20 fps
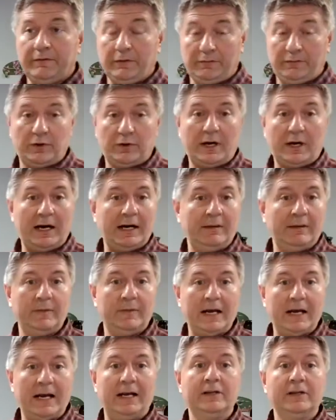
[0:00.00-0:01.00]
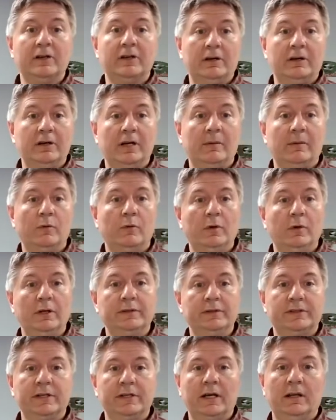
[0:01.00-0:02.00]
you've tried them, that is our
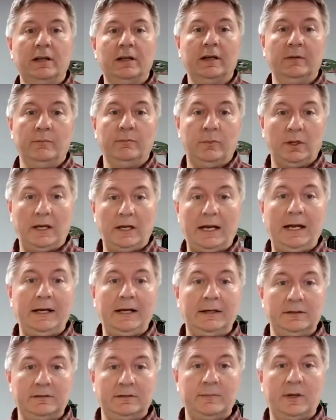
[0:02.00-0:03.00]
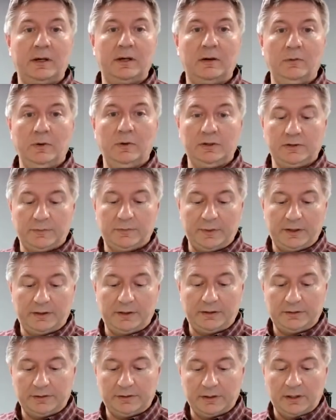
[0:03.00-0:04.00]
#1 selling blank, has been our wind
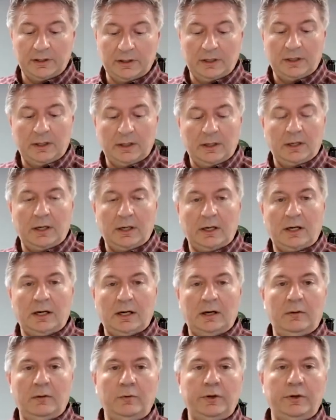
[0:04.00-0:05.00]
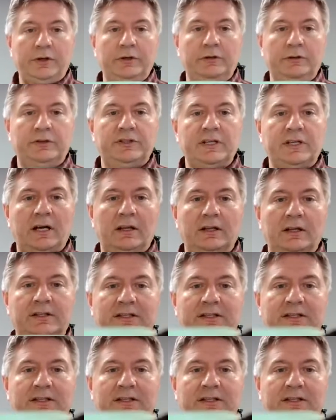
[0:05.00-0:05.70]
spinners. We do sell a